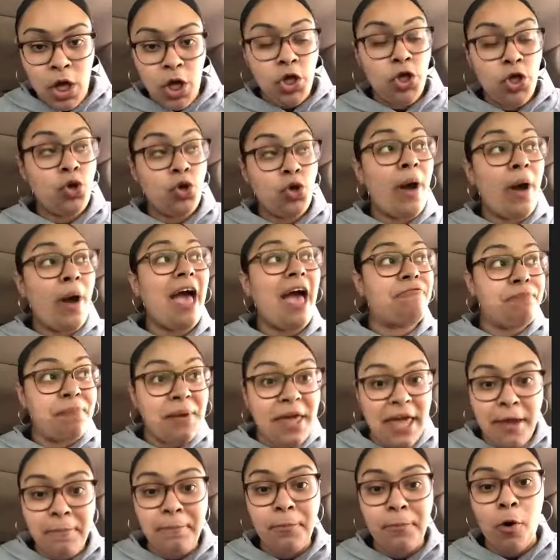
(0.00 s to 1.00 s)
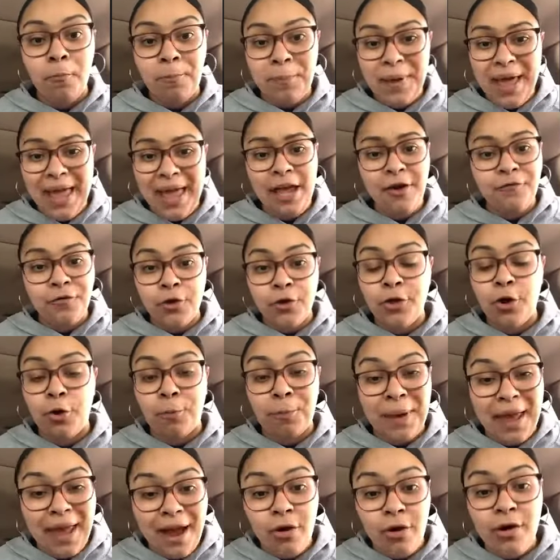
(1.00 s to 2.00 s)
You have people paying for their
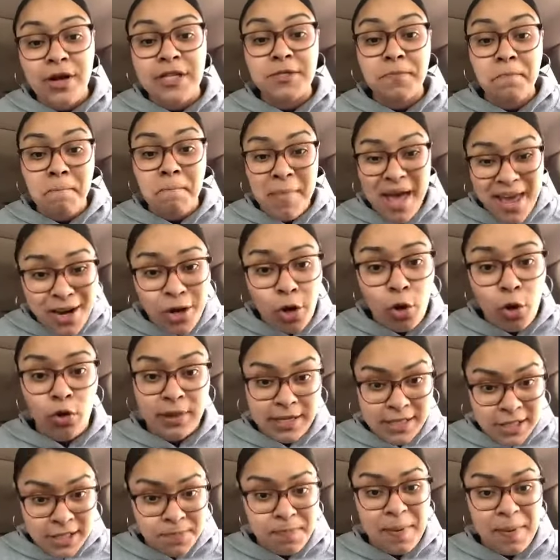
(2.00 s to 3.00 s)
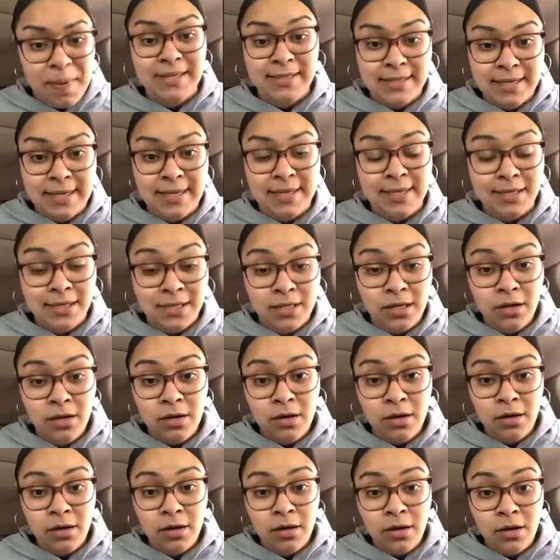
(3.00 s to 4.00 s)
parents' medical expenses
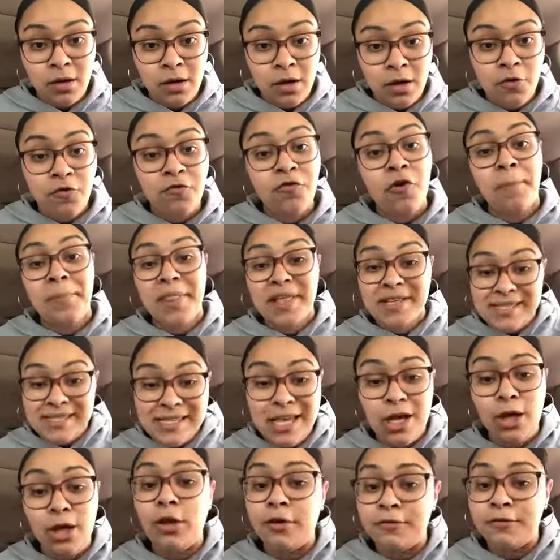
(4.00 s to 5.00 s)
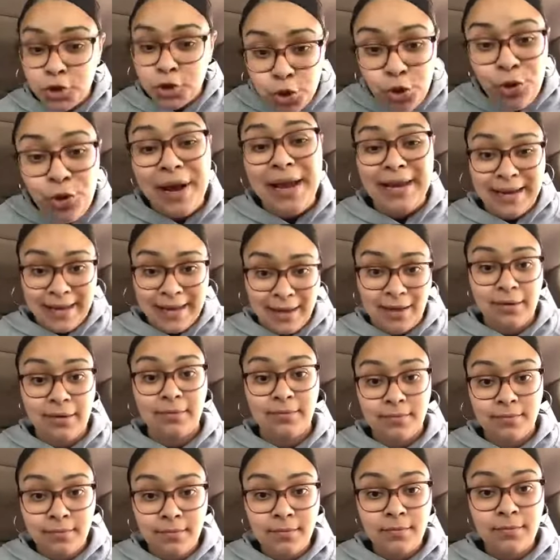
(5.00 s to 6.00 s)
from the skill of trading.
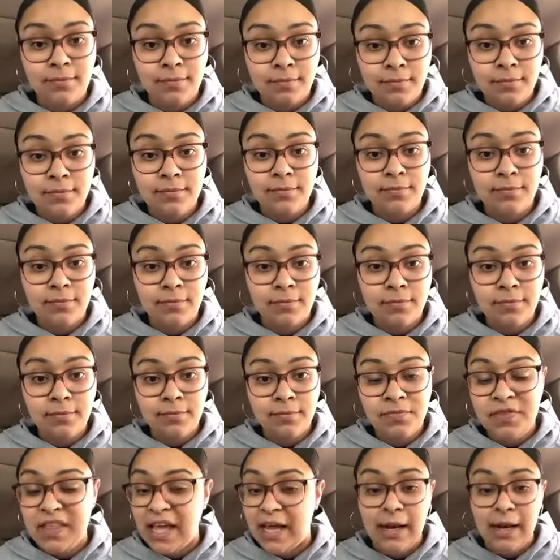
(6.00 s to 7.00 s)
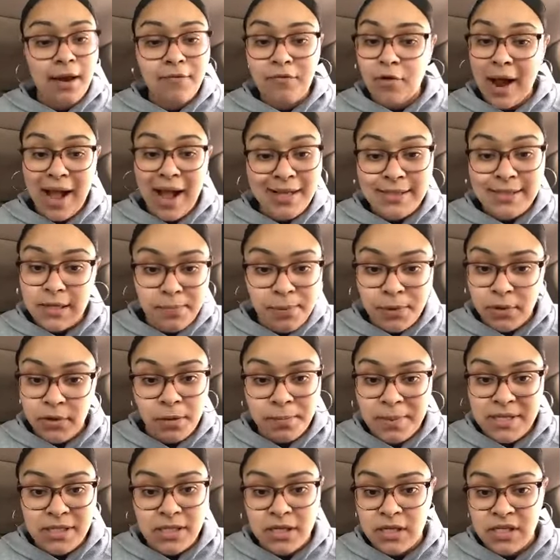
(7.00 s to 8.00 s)
They never had to build the
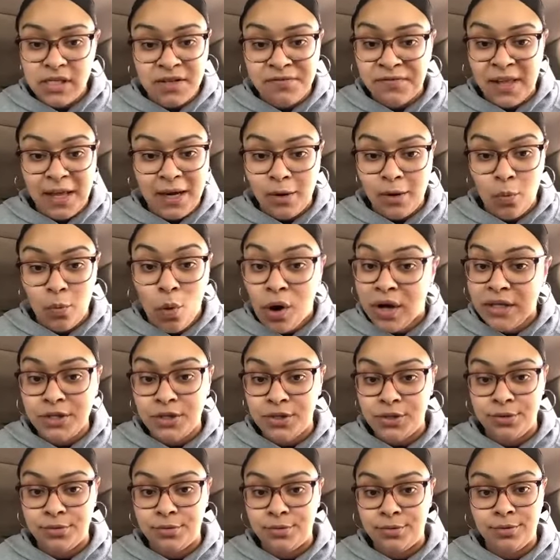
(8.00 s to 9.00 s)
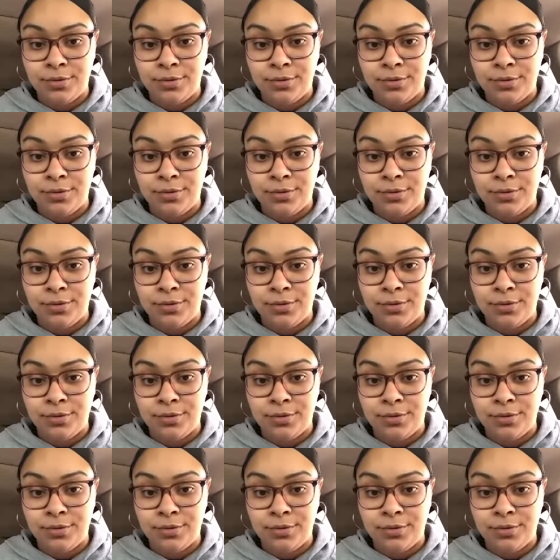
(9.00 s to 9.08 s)
business if they didn't want to.